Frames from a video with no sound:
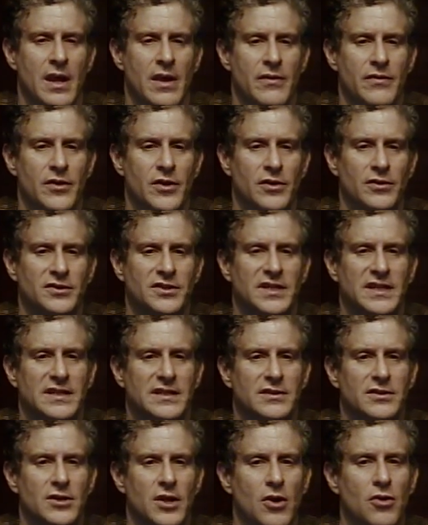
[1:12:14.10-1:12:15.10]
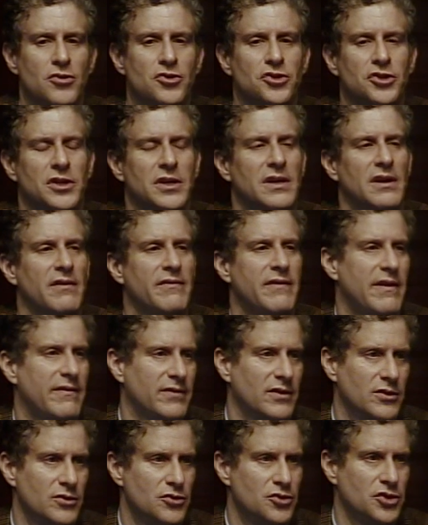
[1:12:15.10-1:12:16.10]
there's this notion of
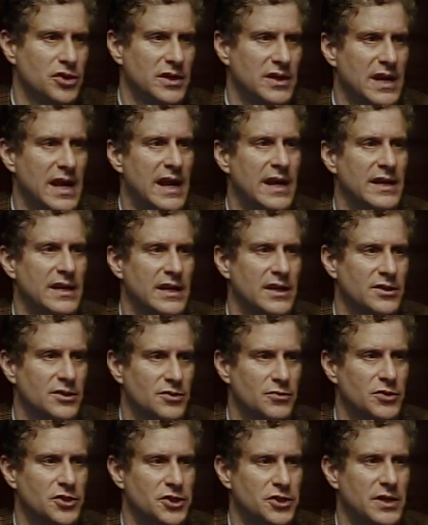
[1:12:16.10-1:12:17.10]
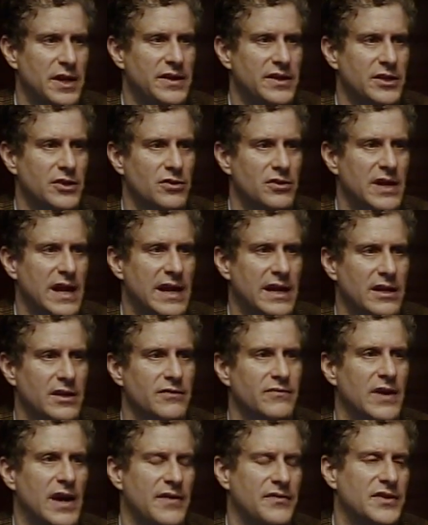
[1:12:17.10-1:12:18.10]
evolution, and which is I think you're getting. You've
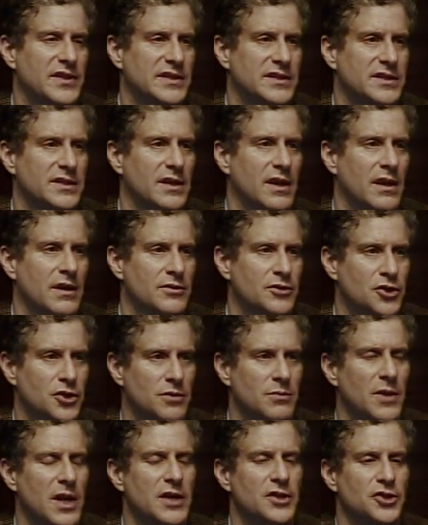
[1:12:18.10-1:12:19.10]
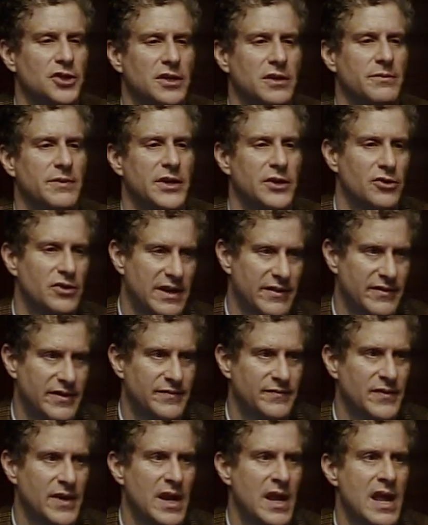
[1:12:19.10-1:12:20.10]
got this yeah. uh, germline genome that you're given,
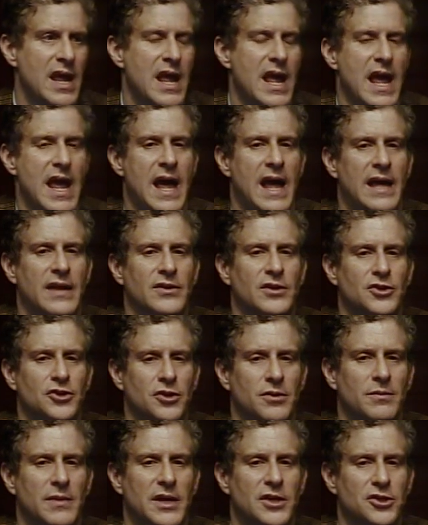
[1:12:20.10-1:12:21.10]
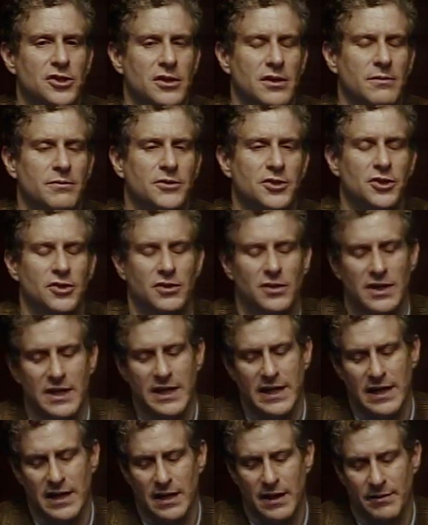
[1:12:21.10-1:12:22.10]
and the germline genome
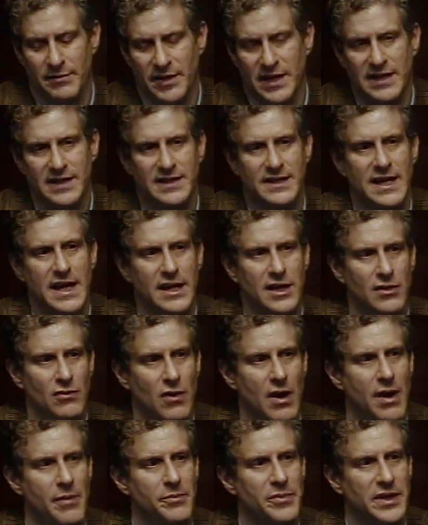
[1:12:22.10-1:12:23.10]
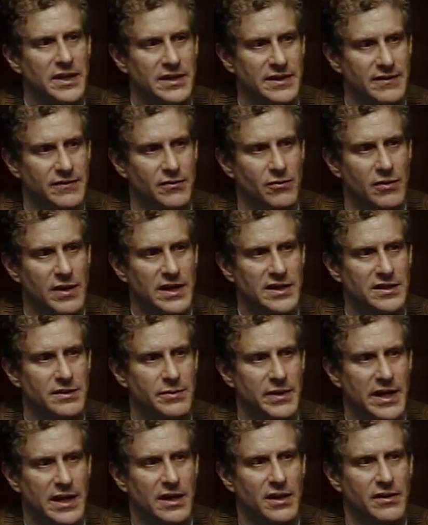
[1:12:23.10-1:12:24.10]
certainly um, can set you up in different ways
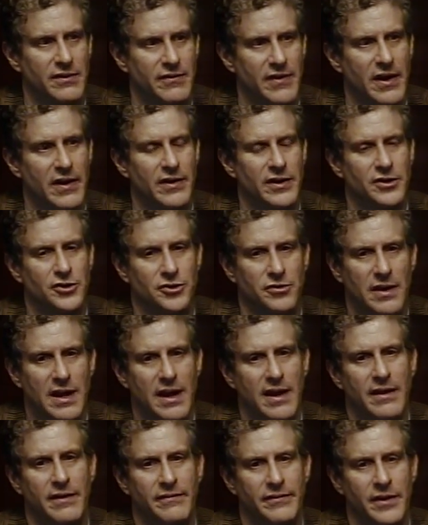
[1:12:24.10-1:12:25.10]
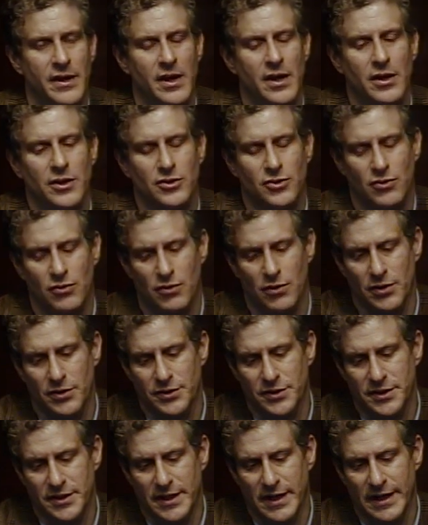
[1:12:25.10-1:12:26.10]
depending on the variant you have,
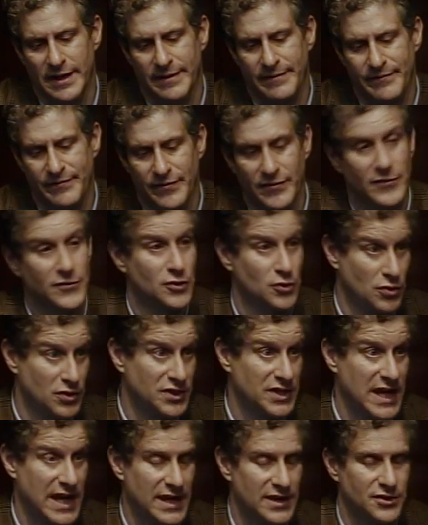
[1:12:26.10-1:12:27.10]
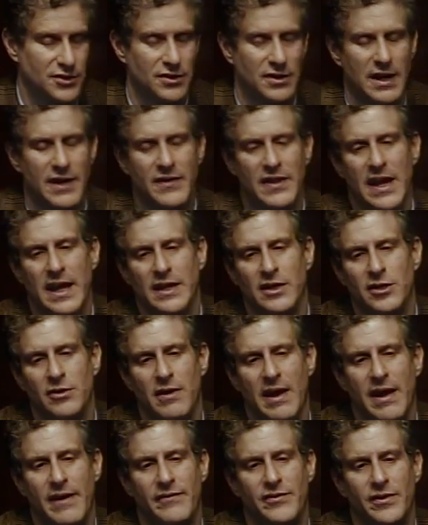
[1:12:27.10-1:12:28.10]
towards um, towards cancer. And then you
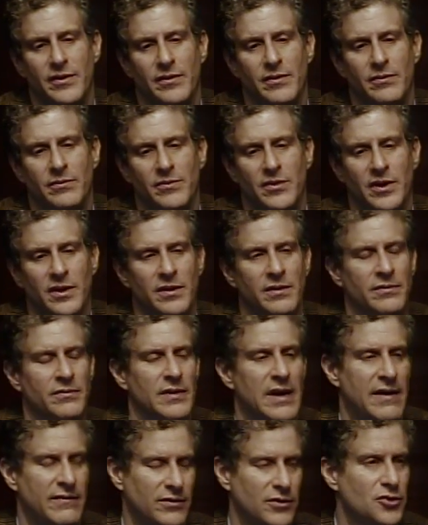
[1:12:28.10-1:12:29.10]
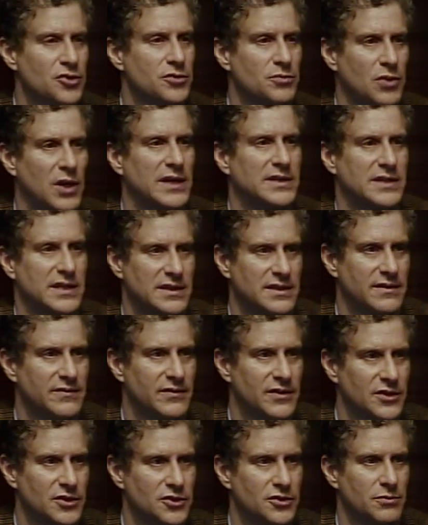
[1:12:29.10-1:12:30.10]
have the the evolution process of
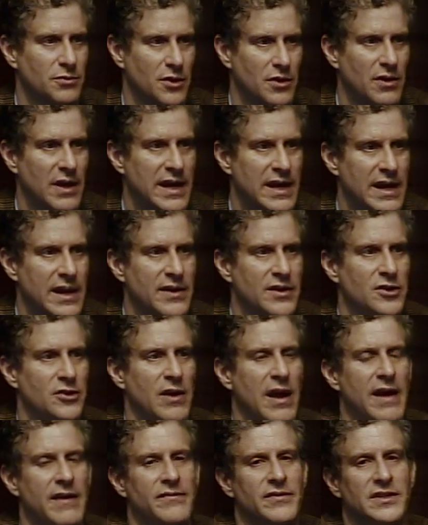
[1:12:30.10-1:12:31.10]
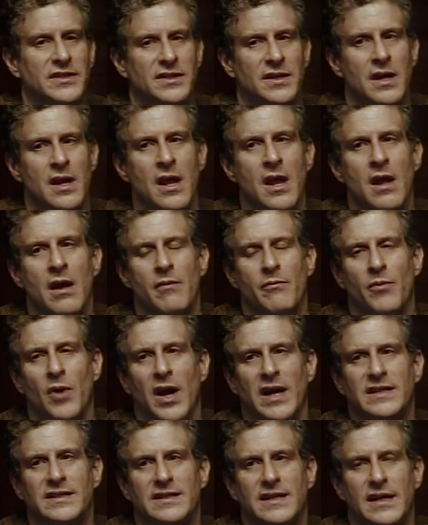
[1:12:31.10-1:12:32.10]
the tumor, right? And you have this
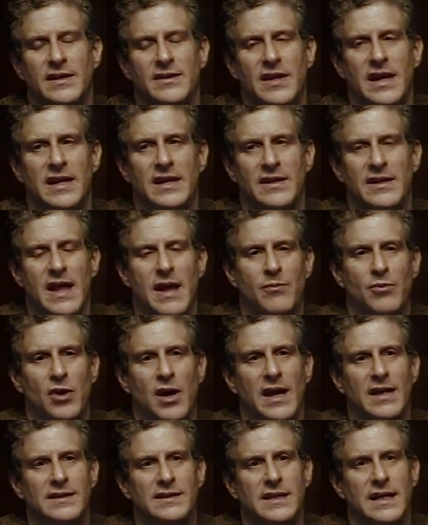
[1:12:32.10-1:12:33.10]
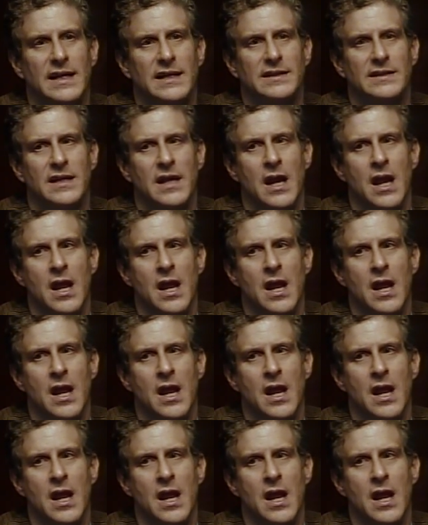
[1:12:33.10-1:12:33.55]
mindset that in that process,